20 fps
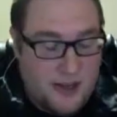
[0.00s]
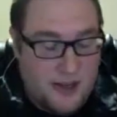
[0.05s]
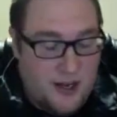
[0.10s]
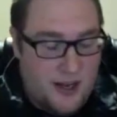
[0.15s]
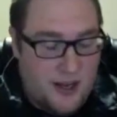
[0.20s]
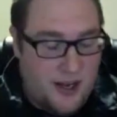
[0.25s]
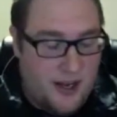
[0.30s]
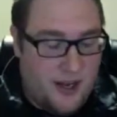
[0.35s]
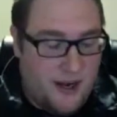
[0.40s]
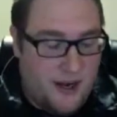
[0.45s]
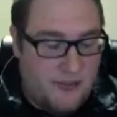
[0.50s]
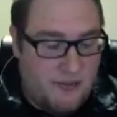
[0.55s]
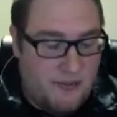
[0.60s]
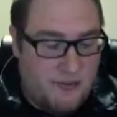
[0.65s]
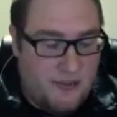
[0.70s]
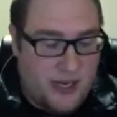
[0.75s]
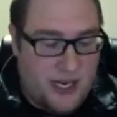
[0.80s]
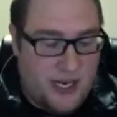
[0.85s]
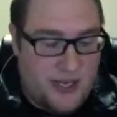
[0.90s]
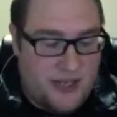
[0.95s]

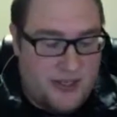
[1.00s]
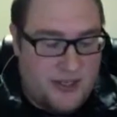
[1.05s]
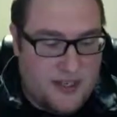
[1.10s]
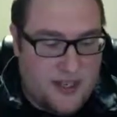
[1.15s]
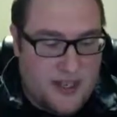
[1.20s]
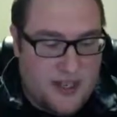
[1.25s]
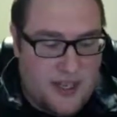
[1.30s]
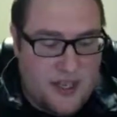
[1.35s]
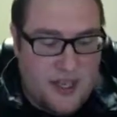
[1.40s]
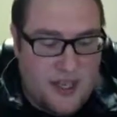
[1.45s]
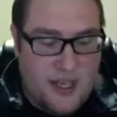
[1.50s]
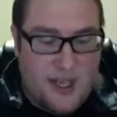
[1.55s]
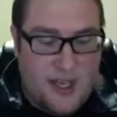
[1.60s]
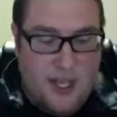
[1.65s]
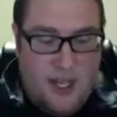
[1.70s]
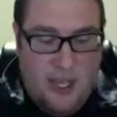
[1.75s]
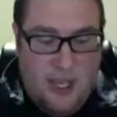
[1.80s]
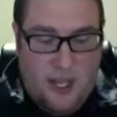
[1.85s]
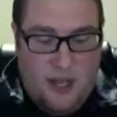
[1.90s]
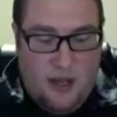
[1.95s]
But
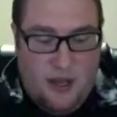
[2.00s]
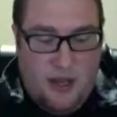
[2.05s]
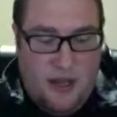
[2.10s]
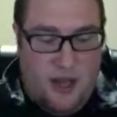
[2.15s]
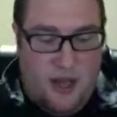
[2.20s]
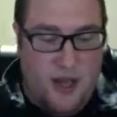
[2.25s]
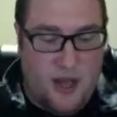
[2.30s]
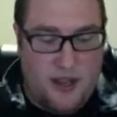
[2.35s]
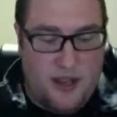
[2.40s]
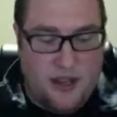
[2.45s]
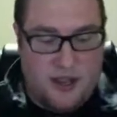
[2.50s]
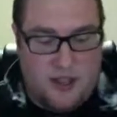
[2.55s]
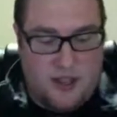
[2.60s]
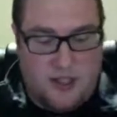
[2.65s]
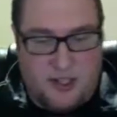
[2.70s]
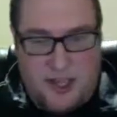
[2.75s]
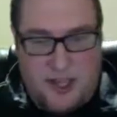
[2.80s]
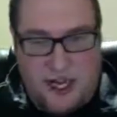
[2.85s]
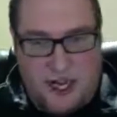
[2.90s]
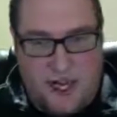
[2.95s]
there's
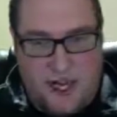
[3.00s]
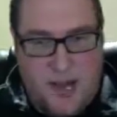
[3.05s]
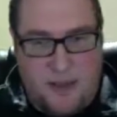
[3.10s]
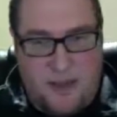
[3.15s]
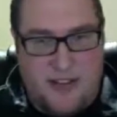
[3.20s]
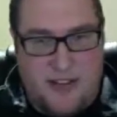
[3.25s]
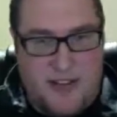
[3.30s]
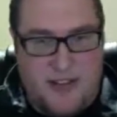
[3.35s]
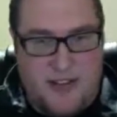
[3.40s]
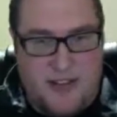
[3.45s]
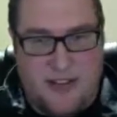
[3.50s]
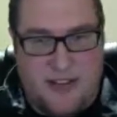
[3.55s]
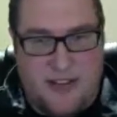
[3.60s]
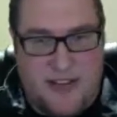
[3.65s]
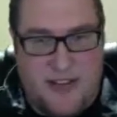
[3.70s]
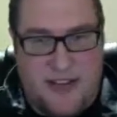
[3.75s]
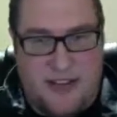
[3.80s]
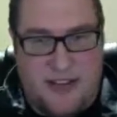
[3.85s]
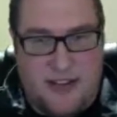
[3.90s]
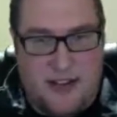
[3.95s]
a lot of copycats of
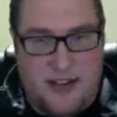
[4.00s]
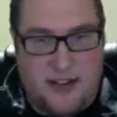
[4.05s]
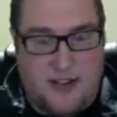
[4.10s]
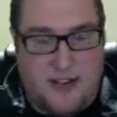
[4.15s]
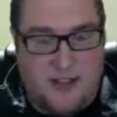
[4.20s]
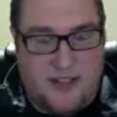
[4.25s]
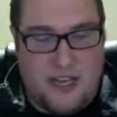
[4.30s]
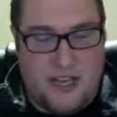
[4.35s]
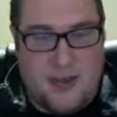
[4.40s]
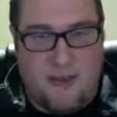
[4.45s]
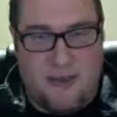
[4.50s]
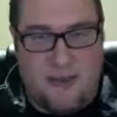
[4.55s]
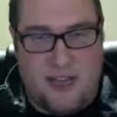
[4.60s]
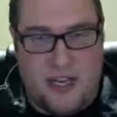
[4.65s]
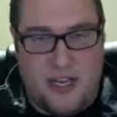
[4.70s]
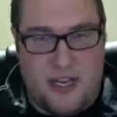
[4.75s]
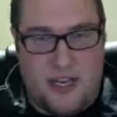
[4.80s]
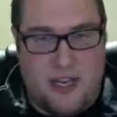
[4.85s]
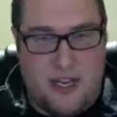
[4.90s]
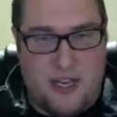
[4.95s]
that, and then on top of
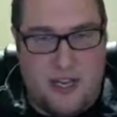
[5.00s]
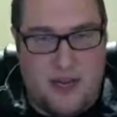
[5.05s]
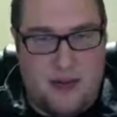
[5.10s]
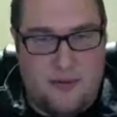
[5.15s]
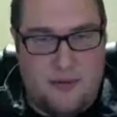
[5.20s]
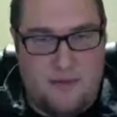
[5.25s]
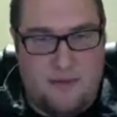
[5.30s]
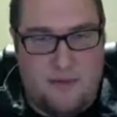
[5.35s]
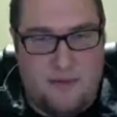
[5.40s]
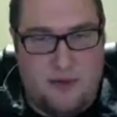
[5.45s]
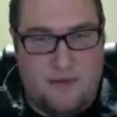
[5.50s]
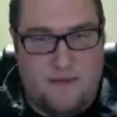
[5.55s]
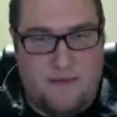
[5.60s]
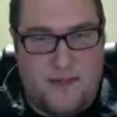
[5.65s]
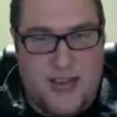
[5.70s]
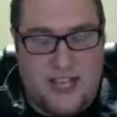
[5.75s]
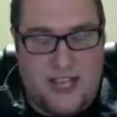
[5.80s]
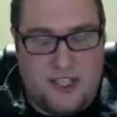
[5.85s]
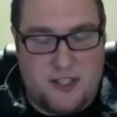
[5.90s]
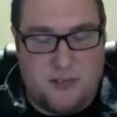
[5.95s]
it,
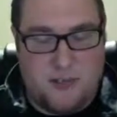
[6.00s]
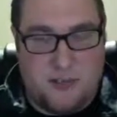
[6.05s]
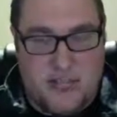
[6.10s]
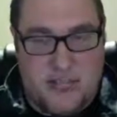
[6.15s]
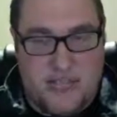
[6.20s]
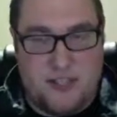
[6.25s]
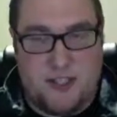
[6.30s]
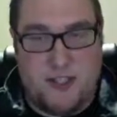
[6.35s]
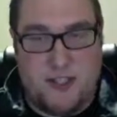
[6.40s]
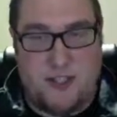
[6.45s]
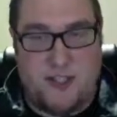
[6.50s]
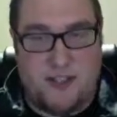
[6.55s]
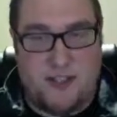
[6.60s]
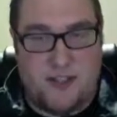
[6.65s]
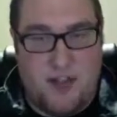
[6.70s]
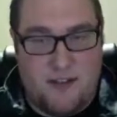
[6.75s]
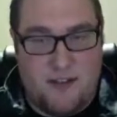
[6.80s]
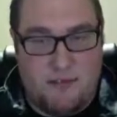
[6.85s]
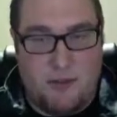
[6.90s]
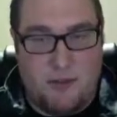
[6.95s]
fast pitch
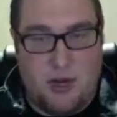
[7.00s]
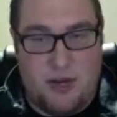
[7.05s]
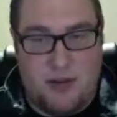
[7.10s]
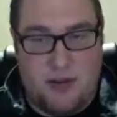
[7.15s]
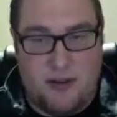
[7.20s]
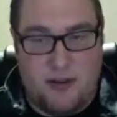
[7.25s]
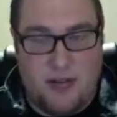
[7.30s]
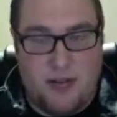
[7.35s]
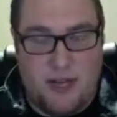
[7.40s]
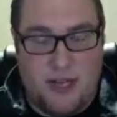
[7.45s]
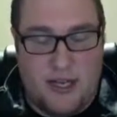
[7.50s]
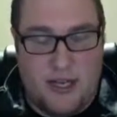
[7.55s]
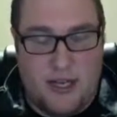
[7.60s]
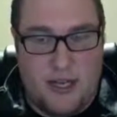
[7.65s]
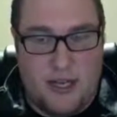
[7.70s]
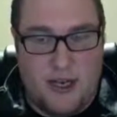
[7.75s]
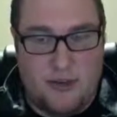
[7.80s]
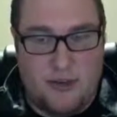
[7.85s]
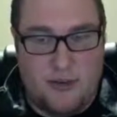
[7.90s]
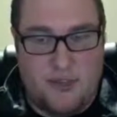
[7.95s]
softball,
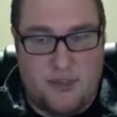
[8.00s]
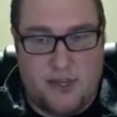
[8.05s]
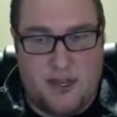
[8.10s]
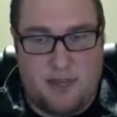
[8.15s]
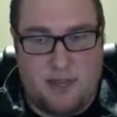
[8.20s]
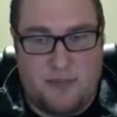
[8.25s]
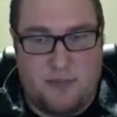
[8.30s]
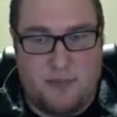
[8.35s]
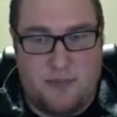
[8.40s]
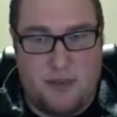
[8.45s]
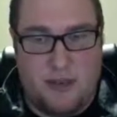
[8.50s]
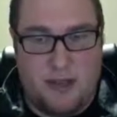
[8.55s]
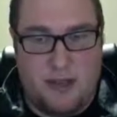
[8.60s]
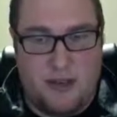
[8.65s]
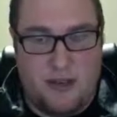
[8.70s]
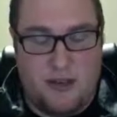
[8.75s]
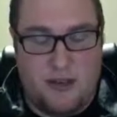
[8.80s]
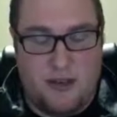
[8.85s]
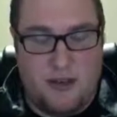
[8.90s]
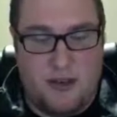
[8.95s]
which has
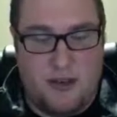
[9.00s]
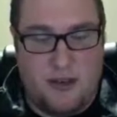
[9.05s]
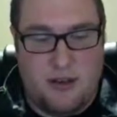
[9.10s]
been